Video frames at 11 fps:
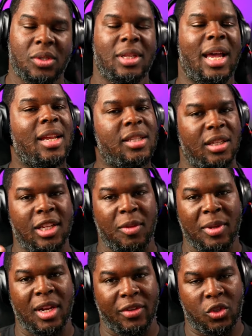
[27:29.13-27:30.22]
So that is a
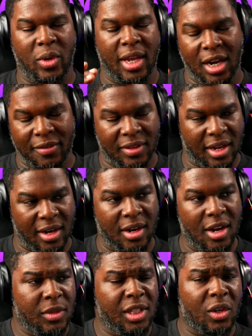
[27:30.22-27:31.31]
little bit of a trade off there.